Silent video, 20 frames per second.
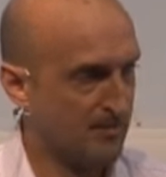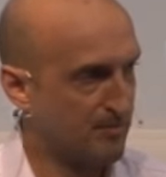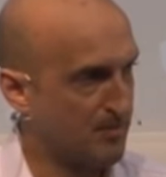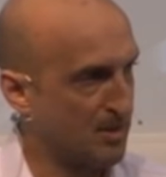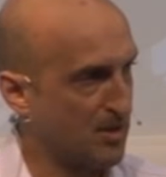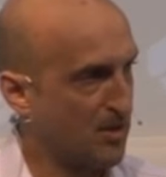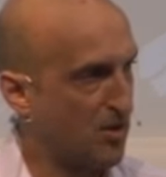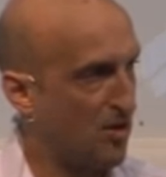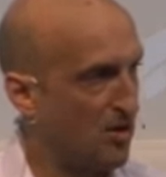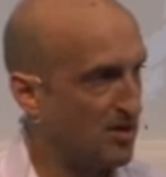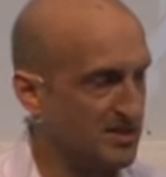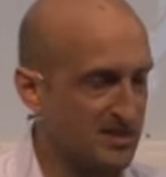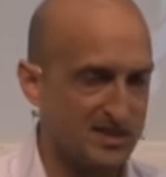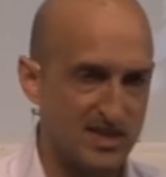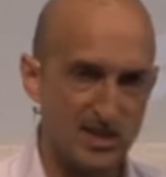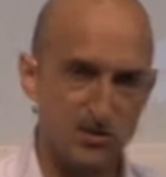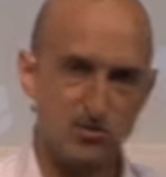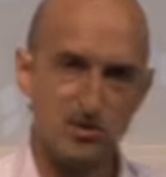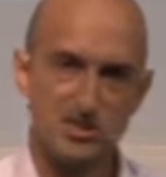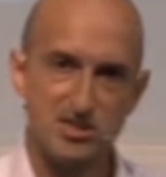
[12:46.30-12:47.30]
Because
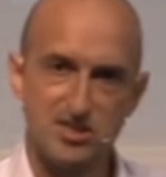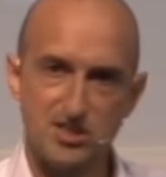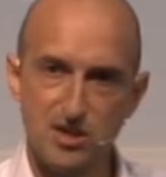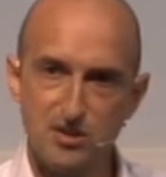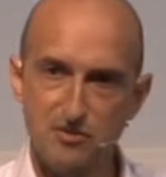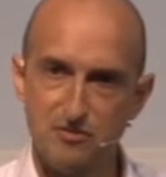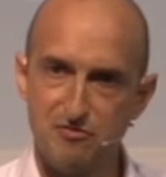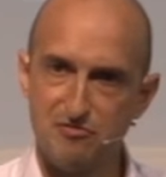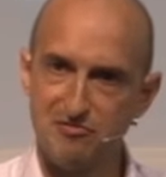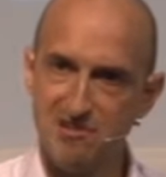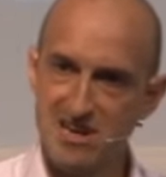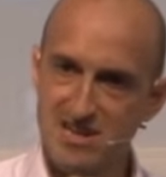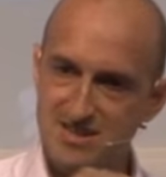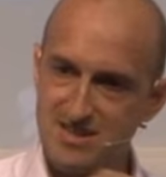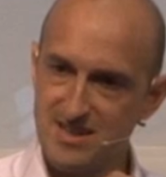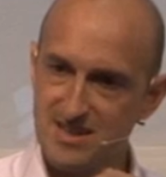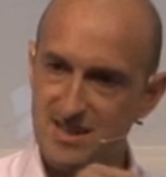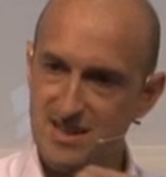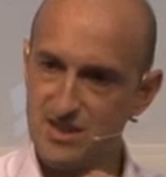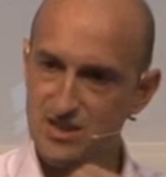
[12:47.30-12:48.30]
they were so
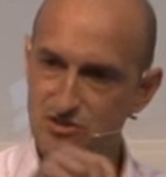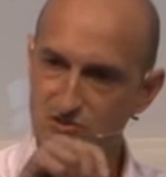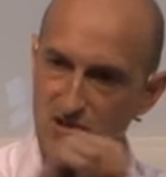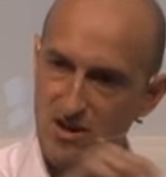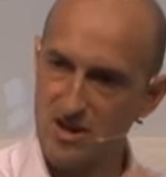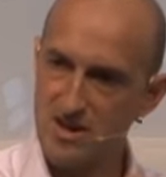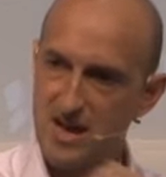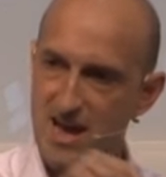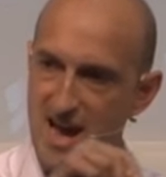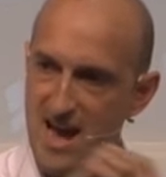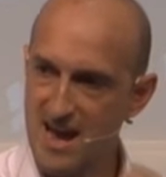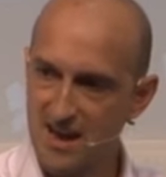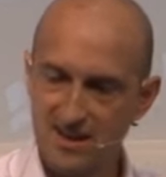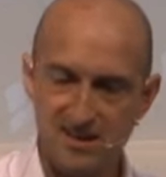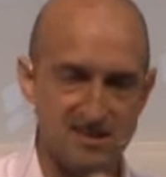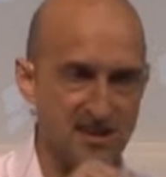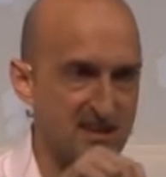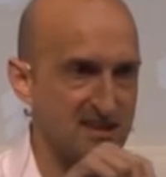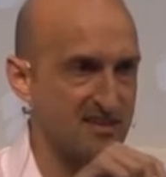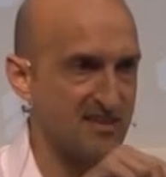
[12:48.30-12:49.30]
frantically trying to
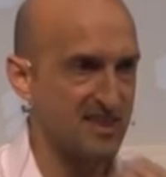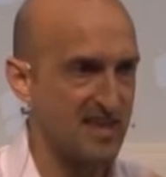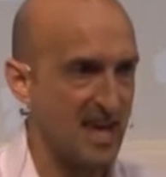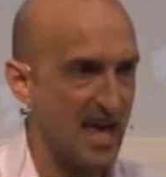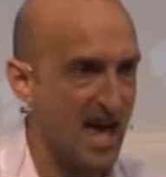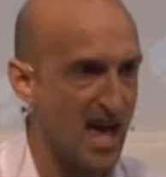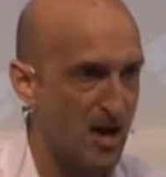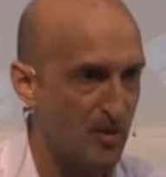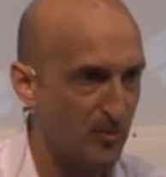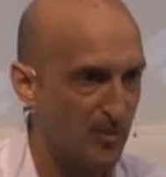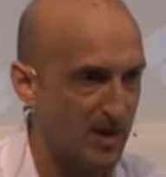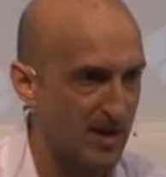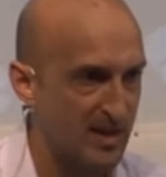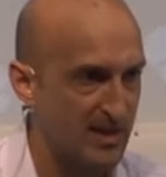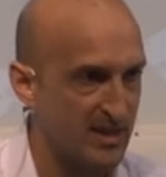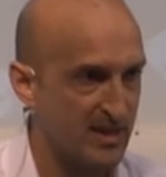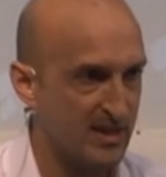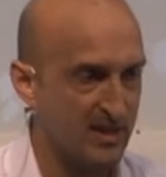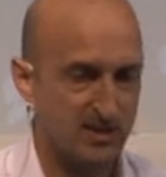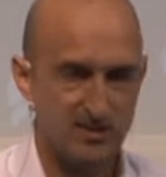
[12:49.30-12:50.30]
access the
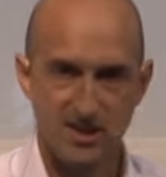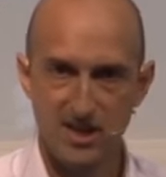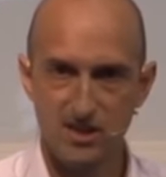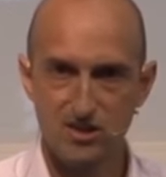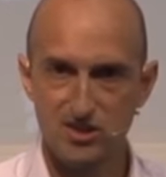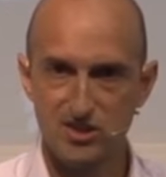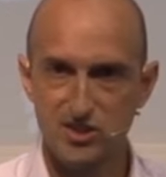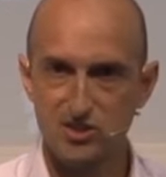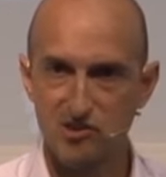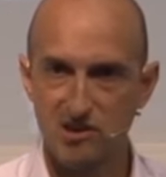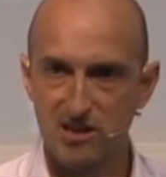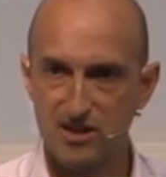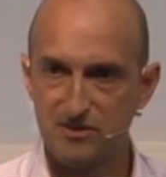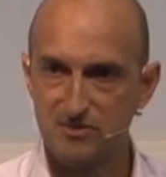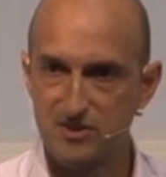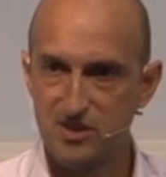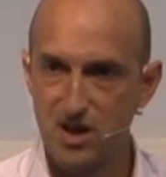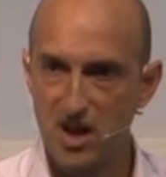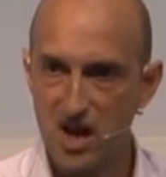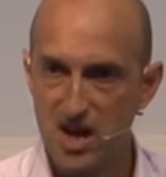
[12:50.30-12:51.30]
airway, they lost track
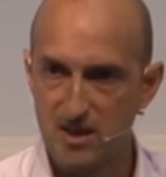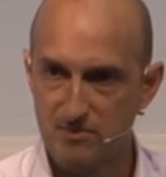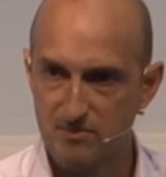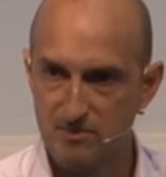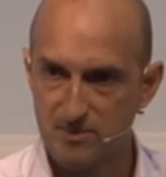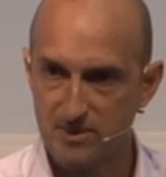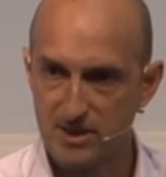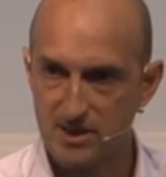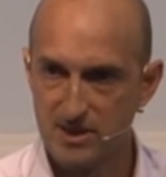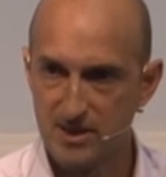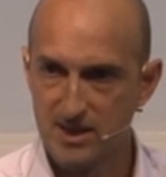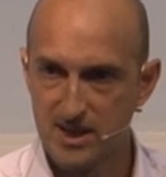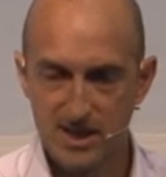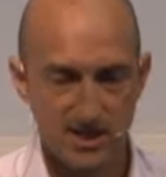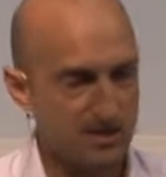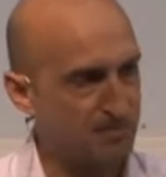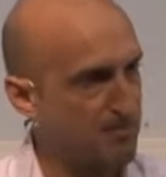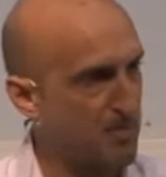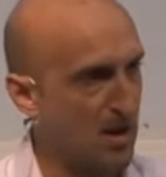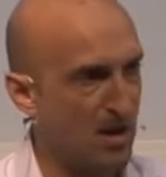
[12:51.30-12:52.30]
of time.
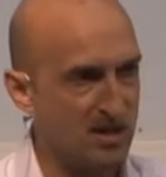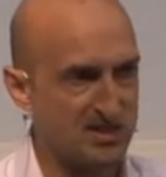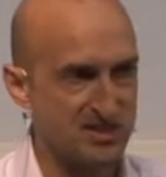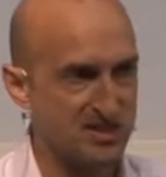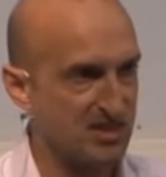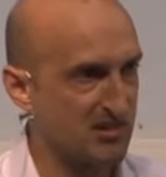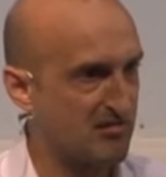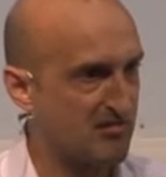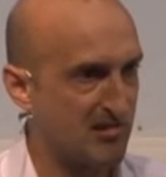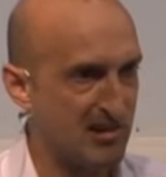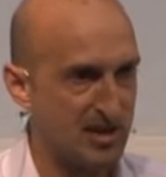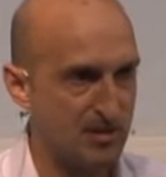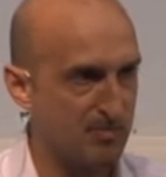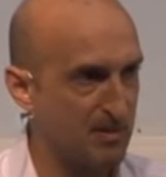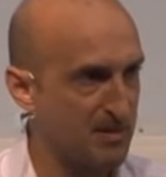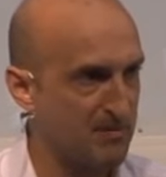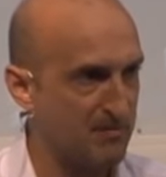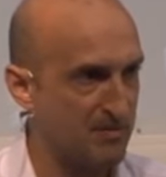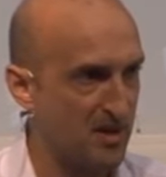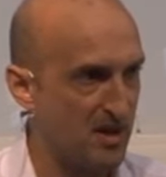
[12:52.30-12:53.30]
It had passed
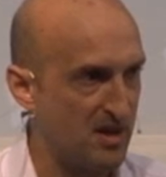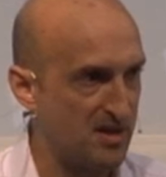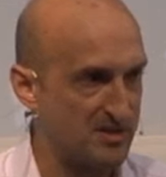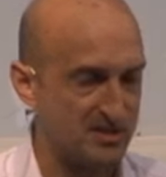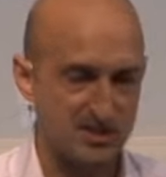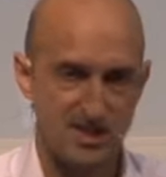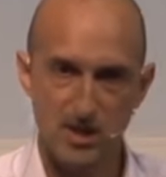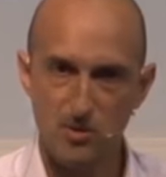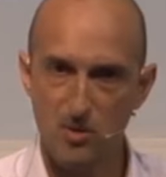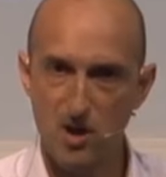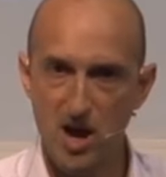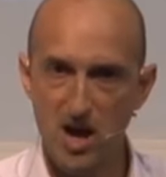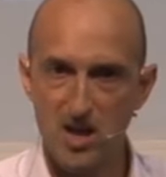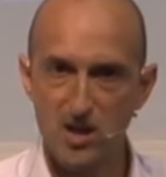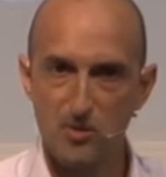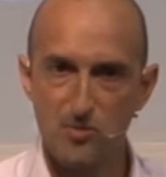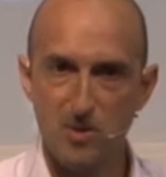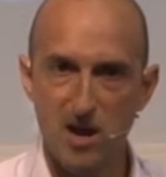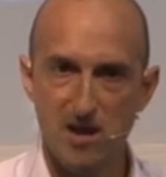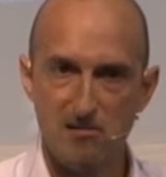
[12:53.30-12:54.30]
incredibly fast. They were
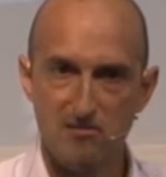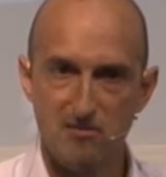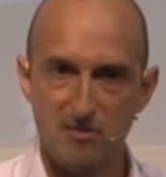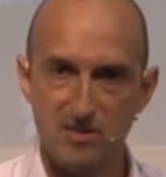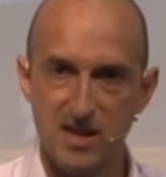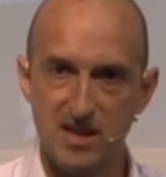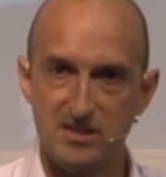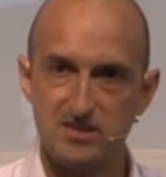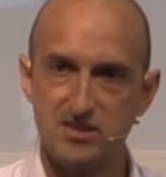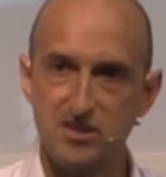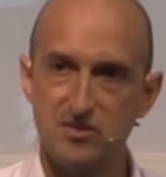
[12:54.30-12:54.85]
unaware of that.